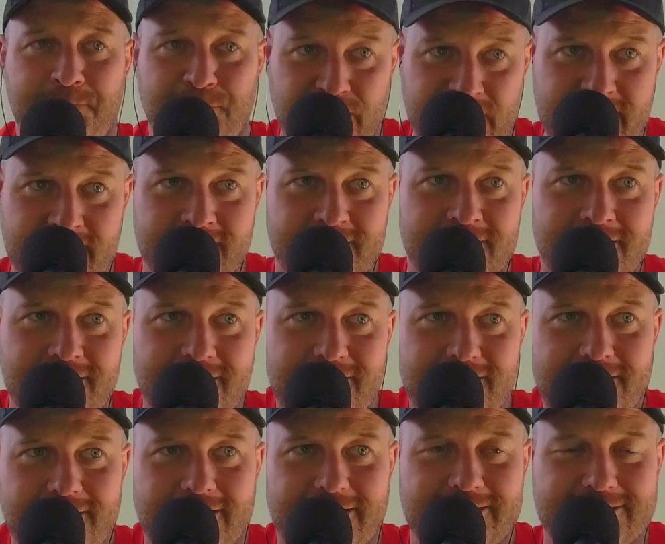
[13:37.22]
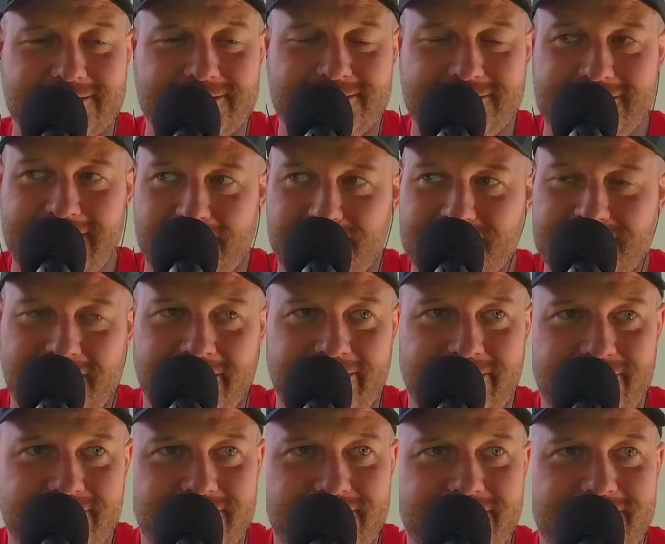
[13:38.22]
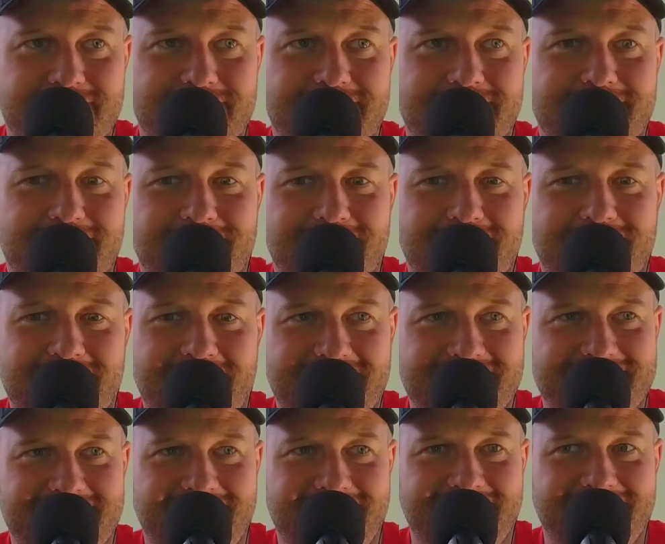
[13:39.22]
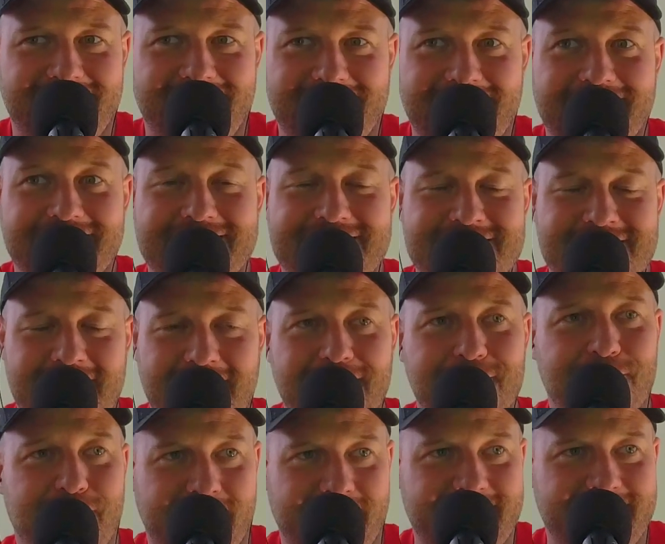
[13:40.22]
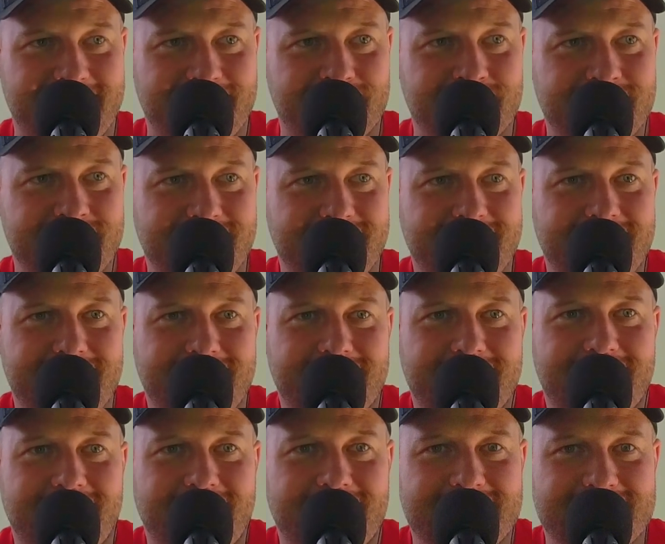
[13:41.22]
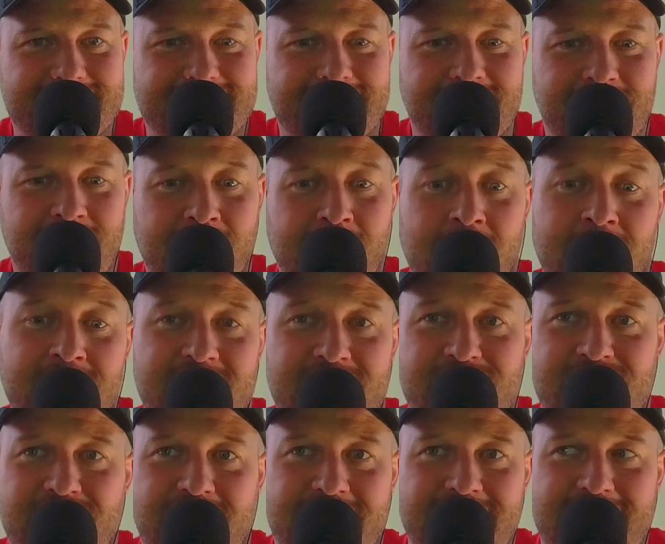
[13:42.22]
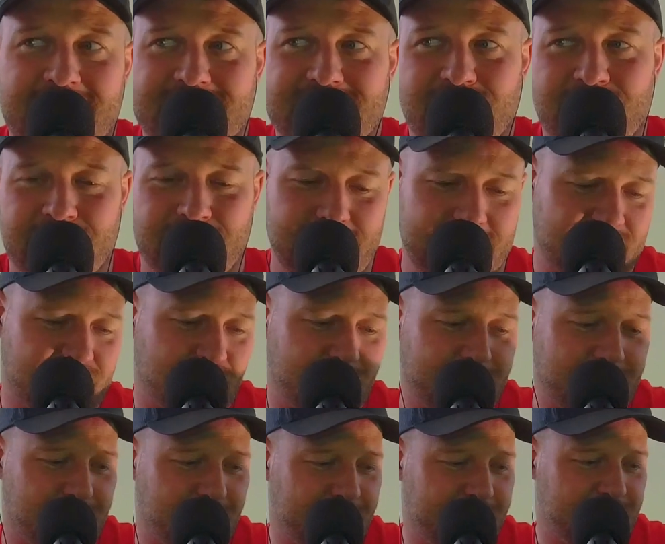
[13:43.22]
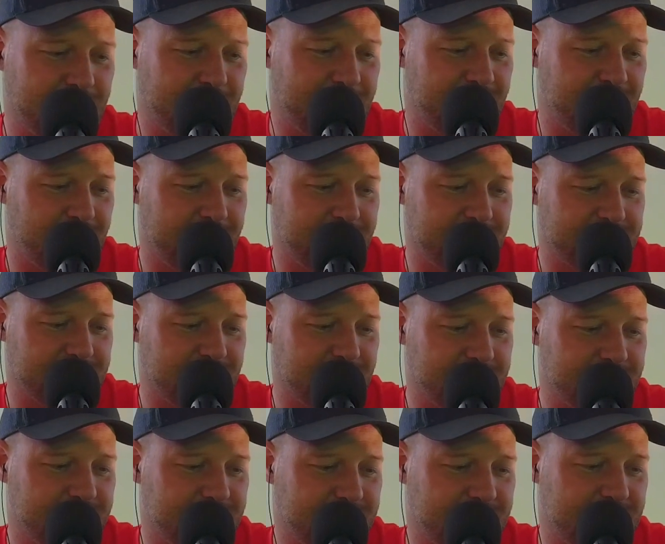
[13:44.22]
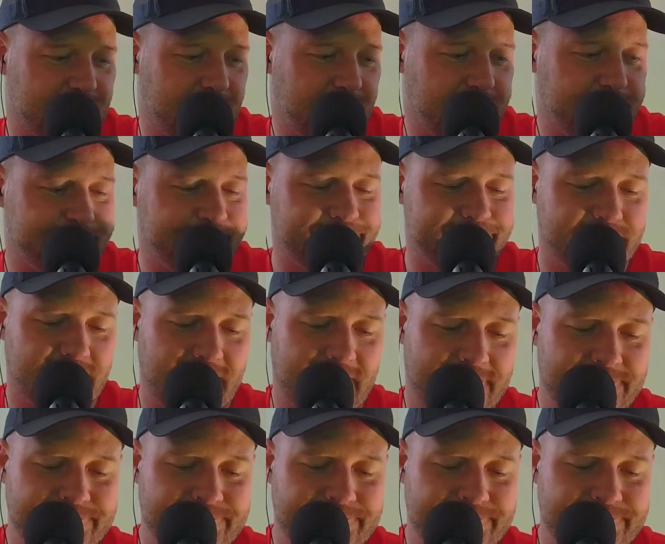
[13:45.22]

beat like a stepchild that day, and I did not bite him." And uh, my mom didn't find out till we were like 23, 24 years old. So yeah.